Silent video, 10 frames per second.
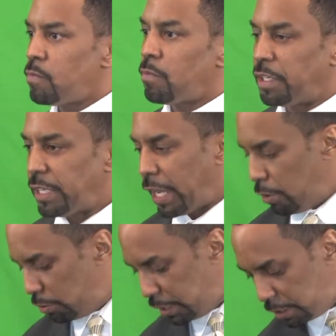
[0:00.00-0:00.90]
But not
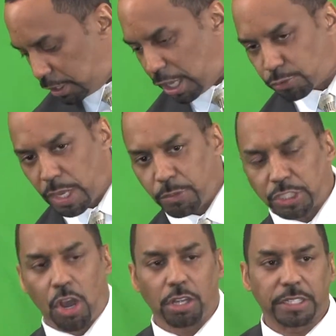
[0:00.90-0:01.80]
only as we would
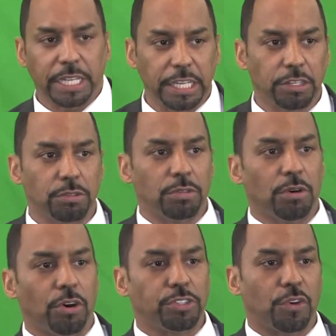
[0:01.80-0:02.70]
call it heel
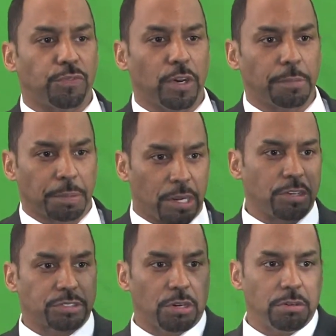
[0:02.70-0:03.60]
on your foot, but
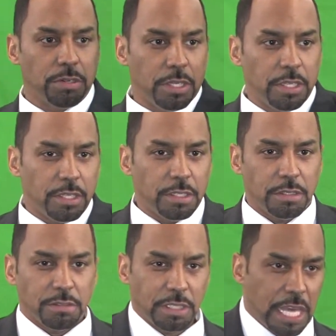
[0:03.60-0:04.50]
also
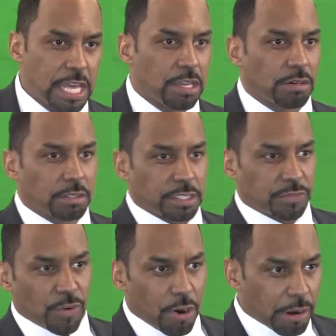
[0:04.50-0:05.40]
heel as
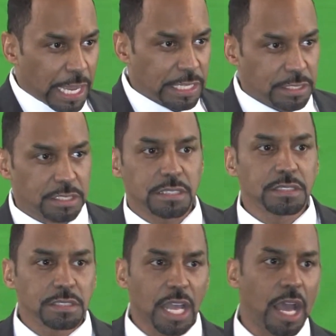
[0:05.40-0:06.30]
far as
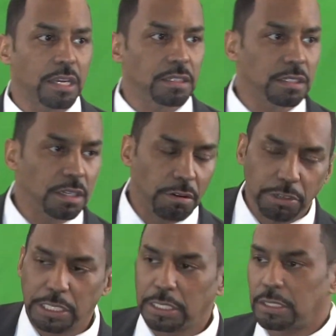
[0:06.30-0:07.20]
not a
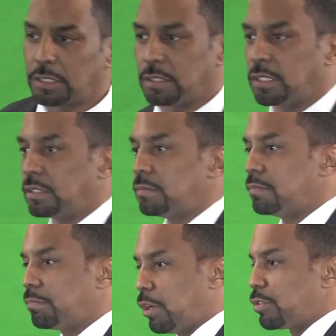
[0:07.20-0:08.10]
really good
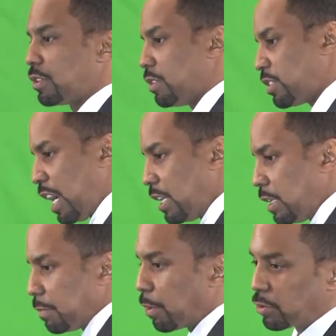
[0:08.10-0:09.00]
person, a shady
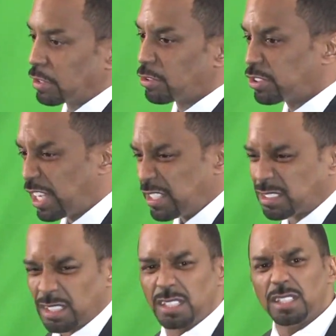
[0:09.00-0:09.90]
person, a little shyster.